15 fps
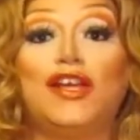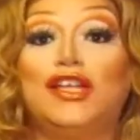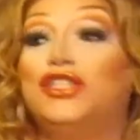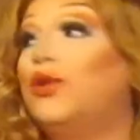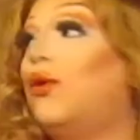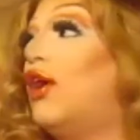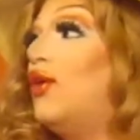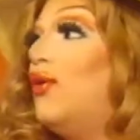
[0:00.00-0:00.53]
So
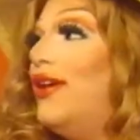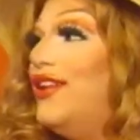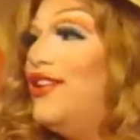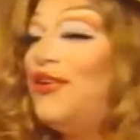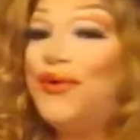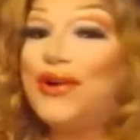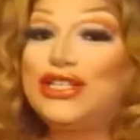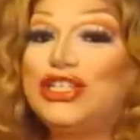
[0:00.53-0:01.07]
our Queen of the
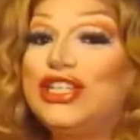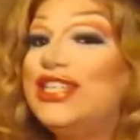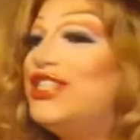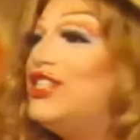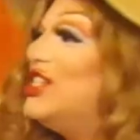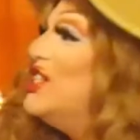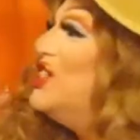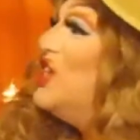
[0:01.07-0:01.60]
Orchard is
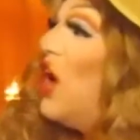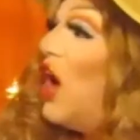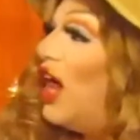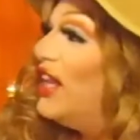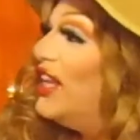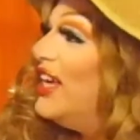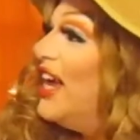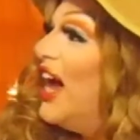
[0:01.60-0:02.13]

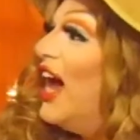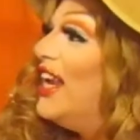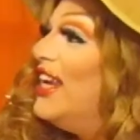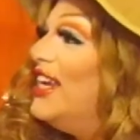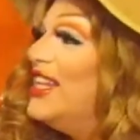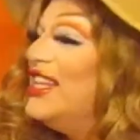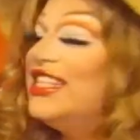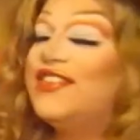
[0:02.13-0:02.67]
Denali, honey,
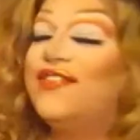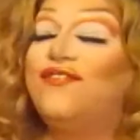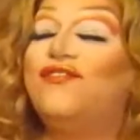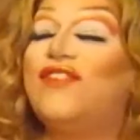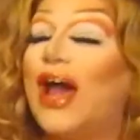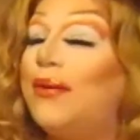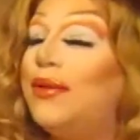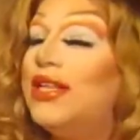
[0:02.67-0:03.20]
in this
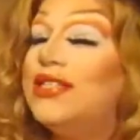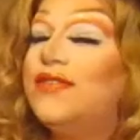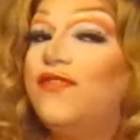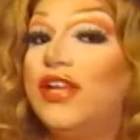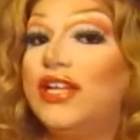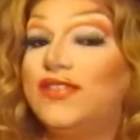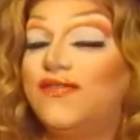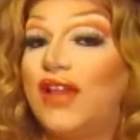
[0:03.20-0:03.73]
fabulous
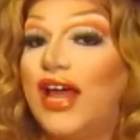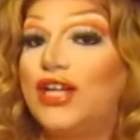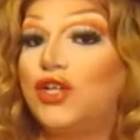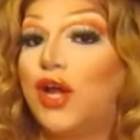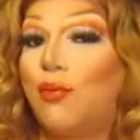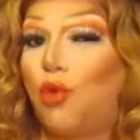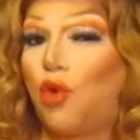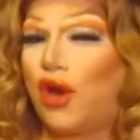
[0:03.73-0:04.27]
Venus
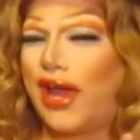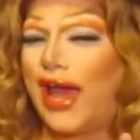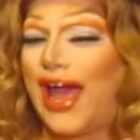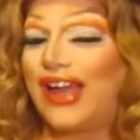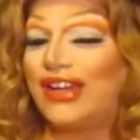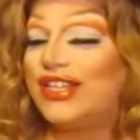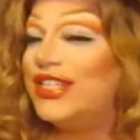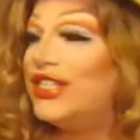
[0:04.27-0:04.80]
Flytrap or
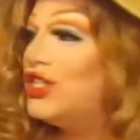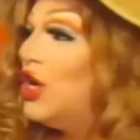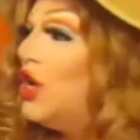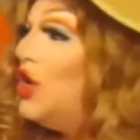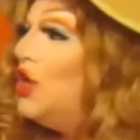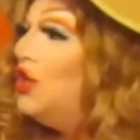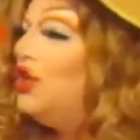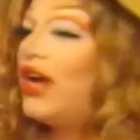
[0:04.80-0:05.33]
Cactus.
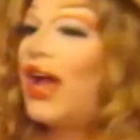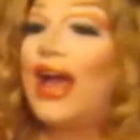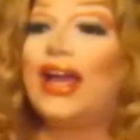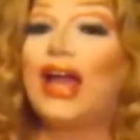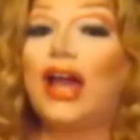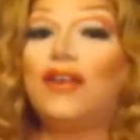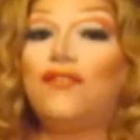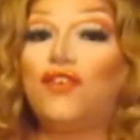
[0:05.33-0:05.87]
Look, I
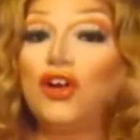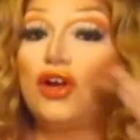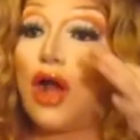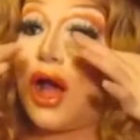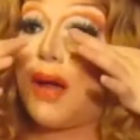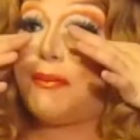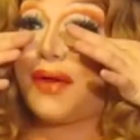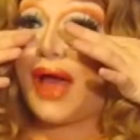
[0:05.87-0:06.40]
kind of
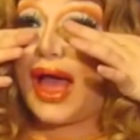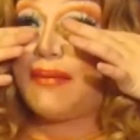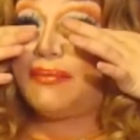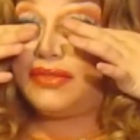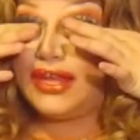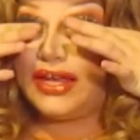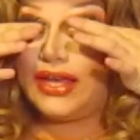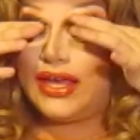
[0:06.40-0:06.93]
forgot, but I'm
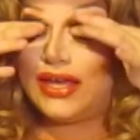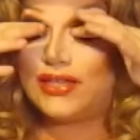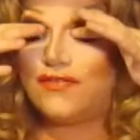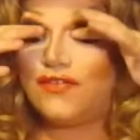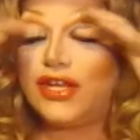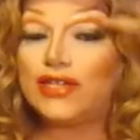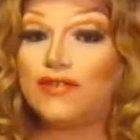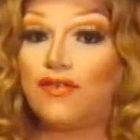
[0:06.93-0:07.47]
thinking it's
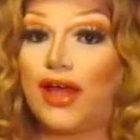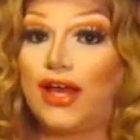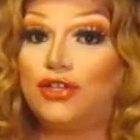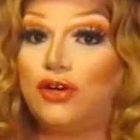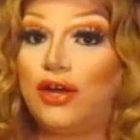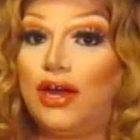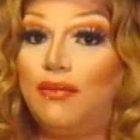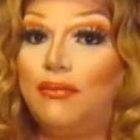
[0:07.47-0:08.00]
Venus
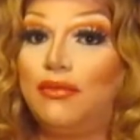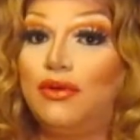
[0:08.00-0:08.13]
Flytrap.